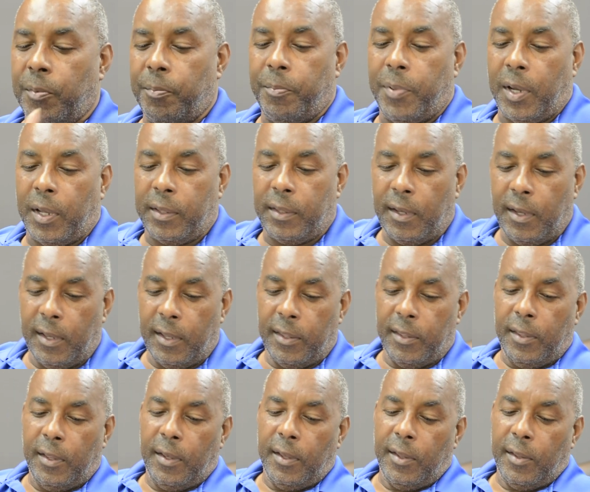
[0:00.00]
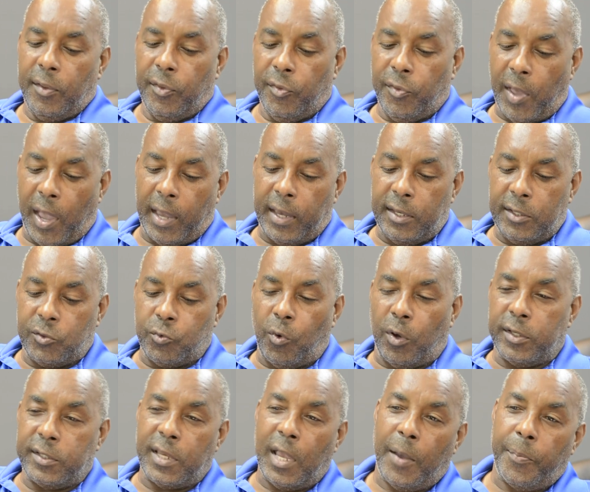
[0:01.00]
But that is
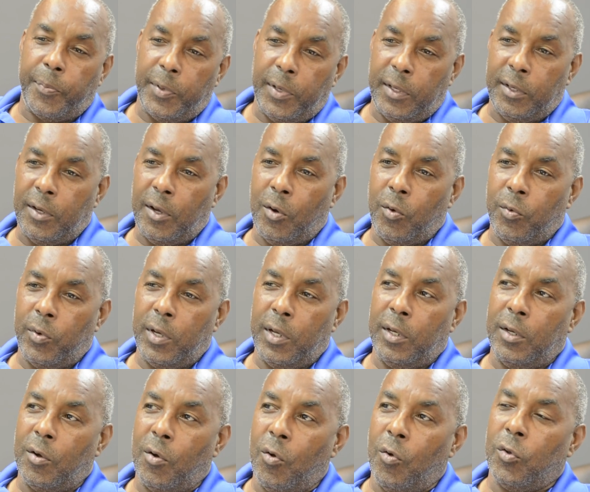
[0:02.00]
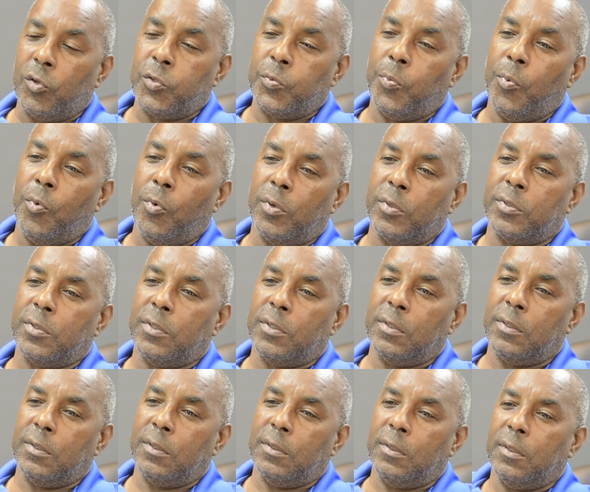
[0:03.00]
what is happening now in all
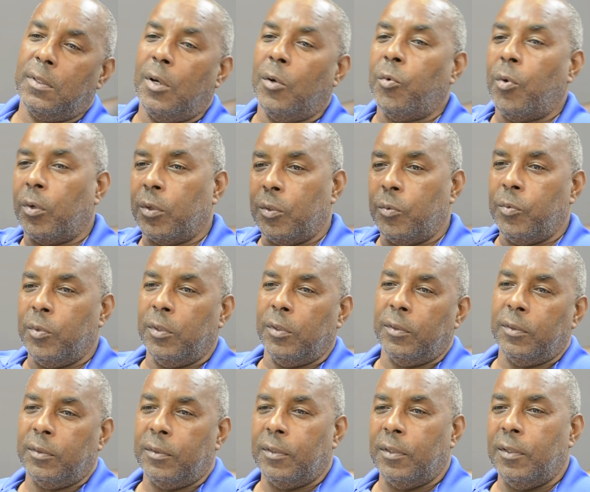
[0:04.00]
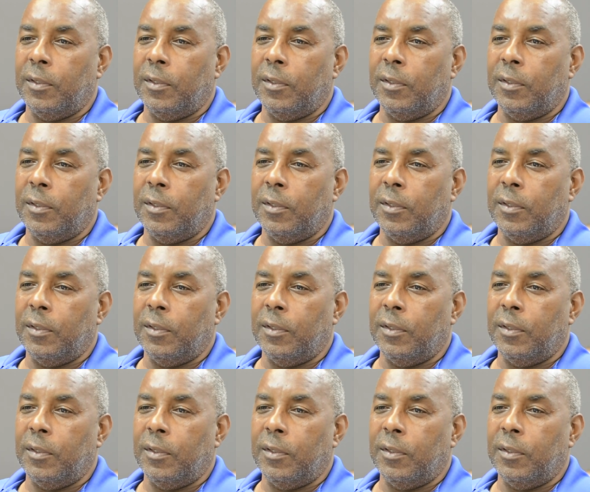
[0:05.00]
sports around the world.